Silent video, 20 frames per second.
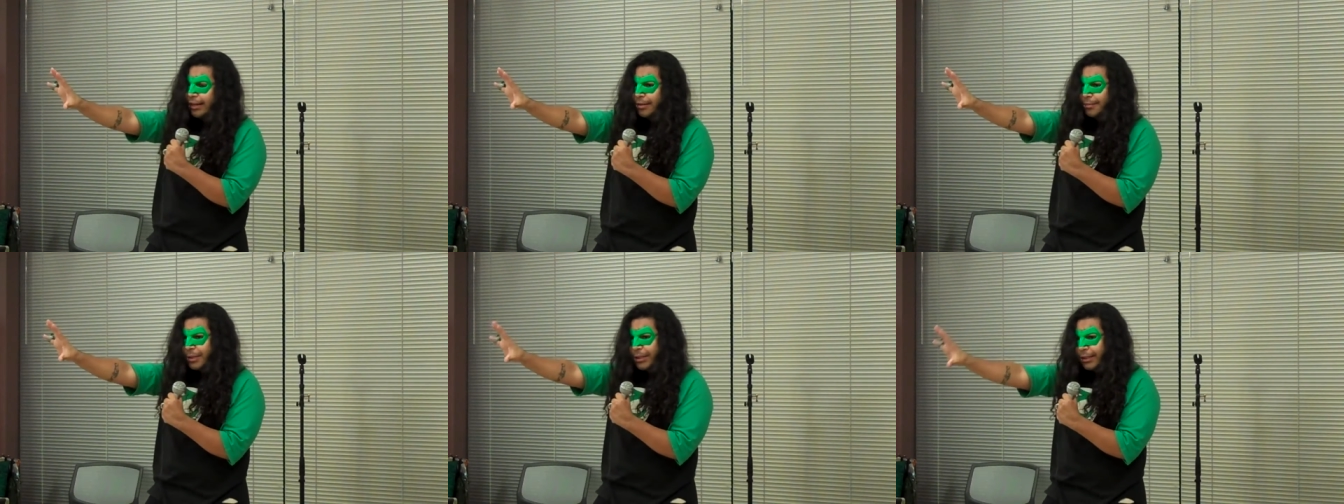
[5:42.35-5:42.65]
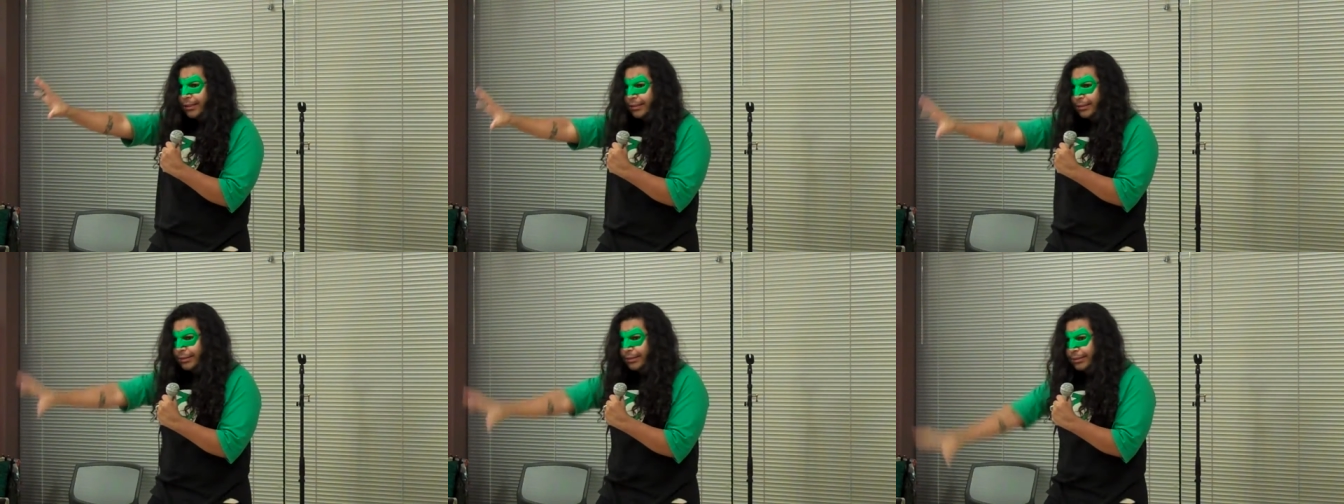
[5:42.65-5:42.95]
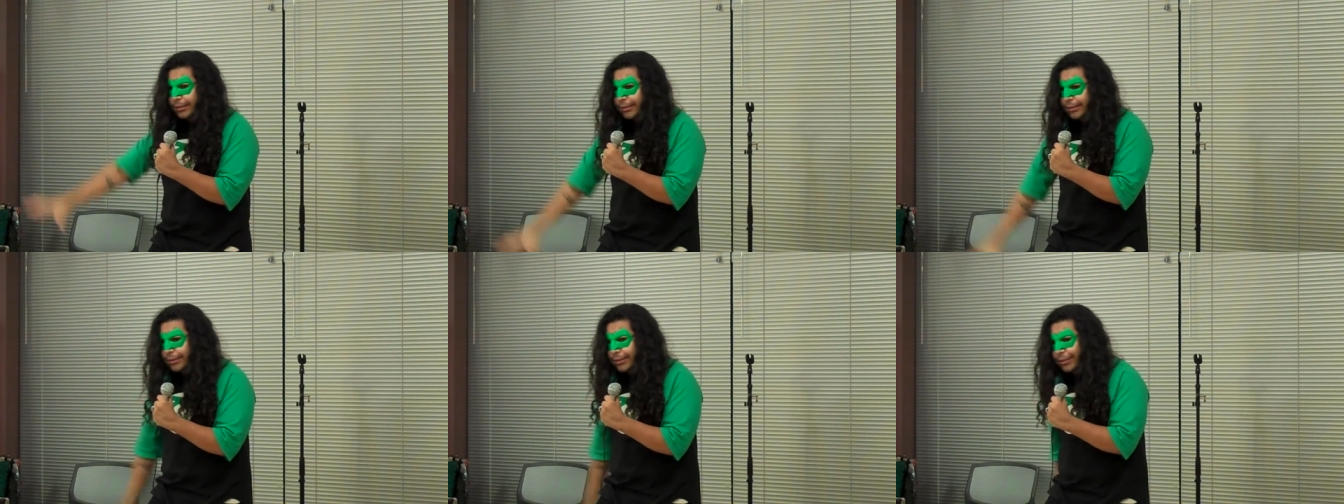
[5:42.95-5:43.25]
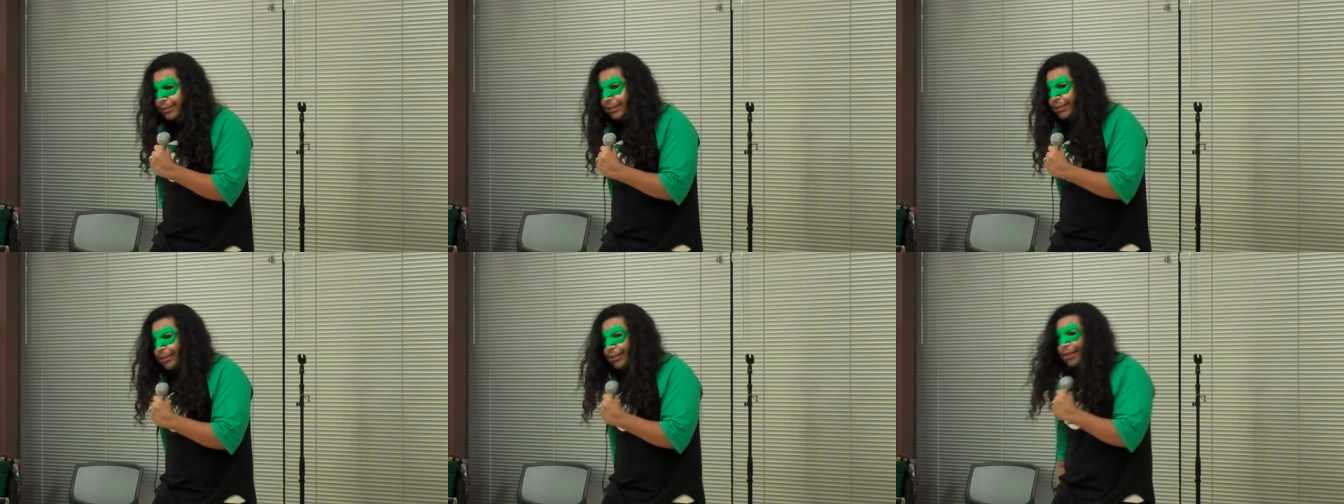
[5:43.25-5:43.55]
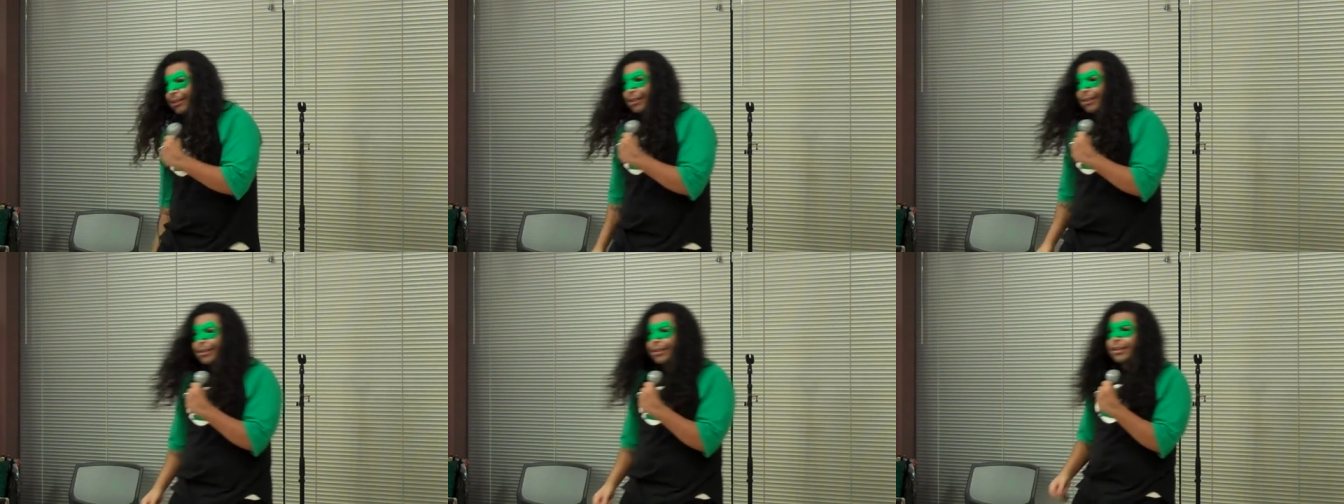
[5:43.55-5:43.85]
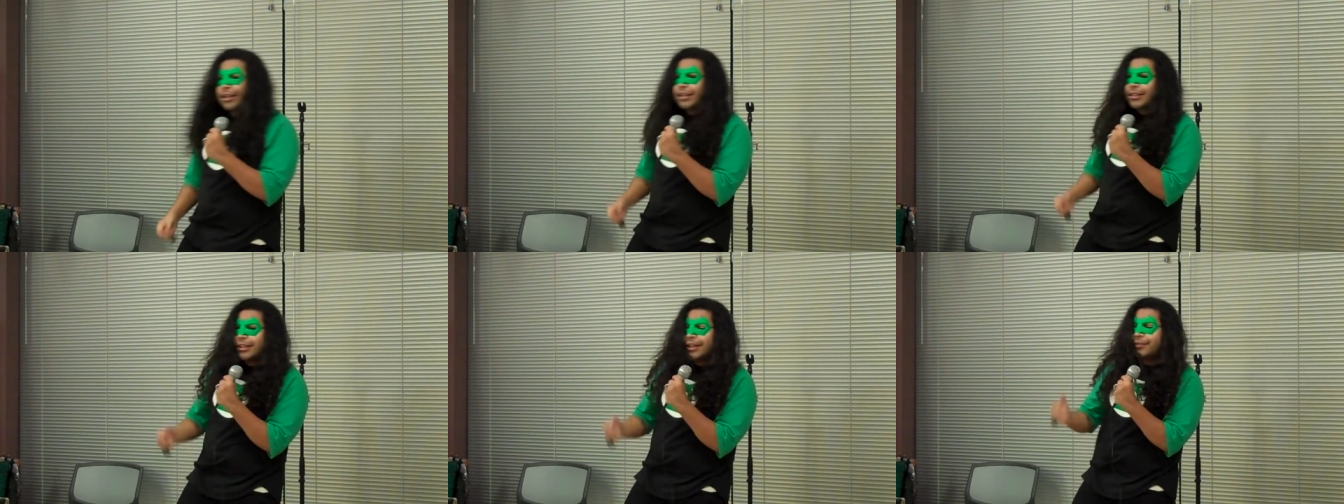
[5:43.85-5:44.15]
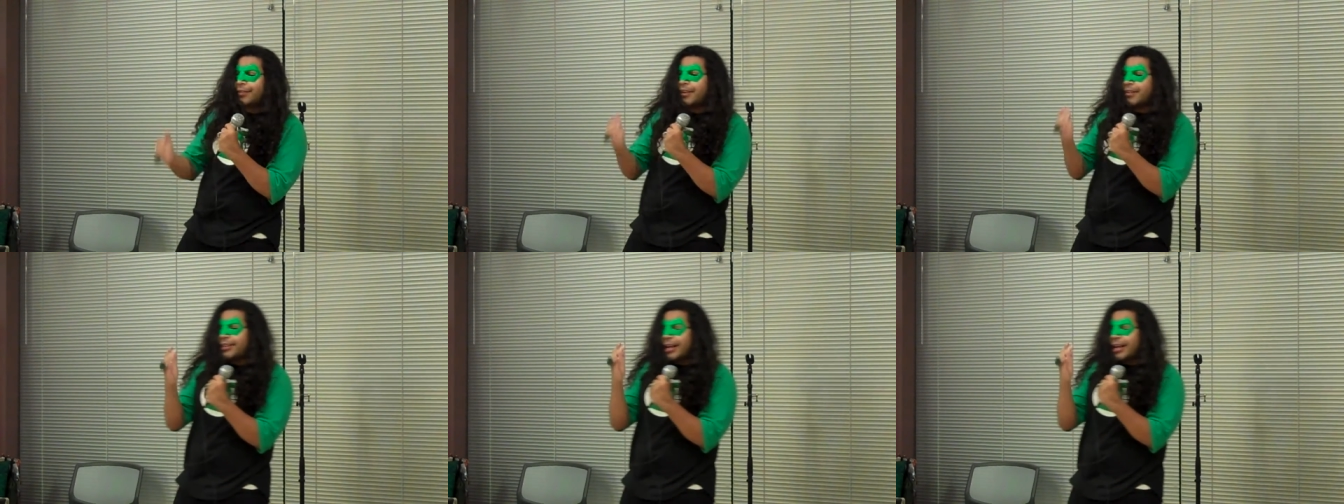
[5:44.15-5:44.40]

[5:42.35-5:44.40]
enemies. If